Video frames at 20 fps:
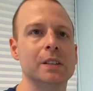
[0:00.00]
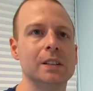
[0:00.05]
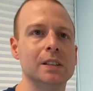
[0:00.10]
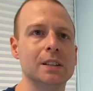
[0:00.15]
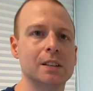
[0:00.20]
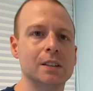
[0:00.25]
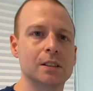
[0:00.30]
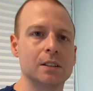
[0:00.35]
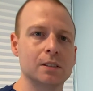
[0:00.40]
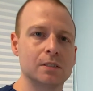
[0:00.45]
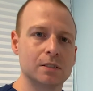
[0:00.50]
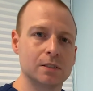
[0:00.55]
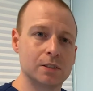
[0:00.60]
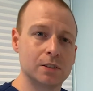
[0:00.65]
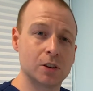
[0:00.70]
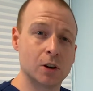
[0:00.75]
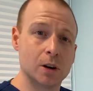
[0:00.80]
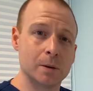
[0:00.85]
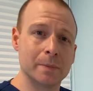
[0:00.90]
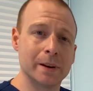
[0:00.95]
We need to just
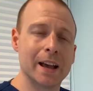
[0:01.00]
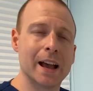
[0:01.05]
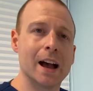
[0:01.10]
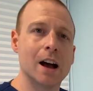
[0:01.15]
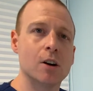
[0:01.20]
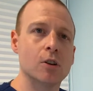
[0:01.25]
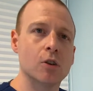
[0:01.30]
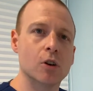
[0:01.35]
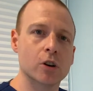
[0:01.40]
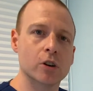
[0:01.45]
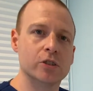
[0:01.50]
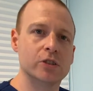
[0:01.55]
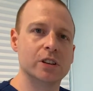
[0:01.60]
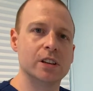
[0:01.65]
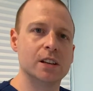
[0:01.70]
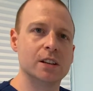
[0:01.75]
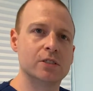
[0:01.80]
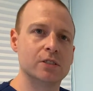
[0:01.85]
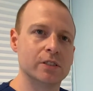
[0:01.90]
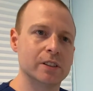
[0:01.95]
determine how large
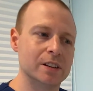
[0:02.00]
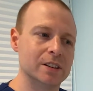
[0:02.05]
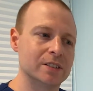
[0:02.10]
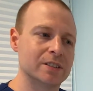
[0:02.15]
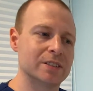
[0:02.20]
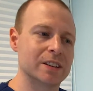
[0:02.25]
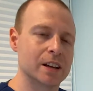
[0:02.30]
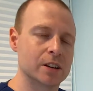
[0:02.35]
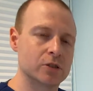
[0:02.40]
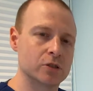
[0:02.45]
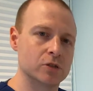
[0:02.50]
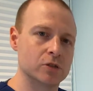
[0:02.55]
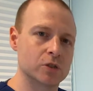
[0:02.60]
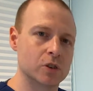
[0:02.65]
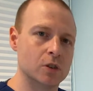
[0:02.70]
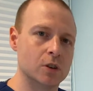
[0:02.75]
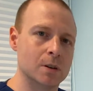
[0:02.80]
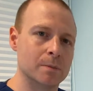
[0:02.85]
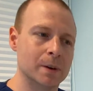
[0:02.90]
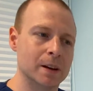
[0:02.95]
each of these
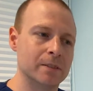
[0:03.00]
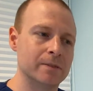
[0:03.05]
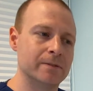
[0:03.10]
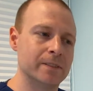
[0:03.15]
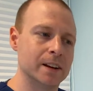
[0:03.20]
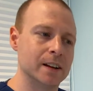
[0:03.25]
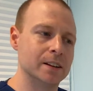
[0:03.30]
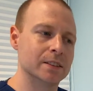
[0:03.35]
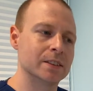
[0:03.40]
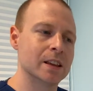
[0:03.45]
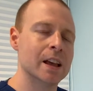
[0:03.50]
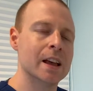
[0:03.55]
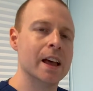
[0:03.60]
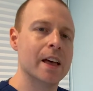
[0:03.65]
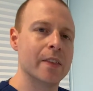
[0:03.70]
sections are on my face.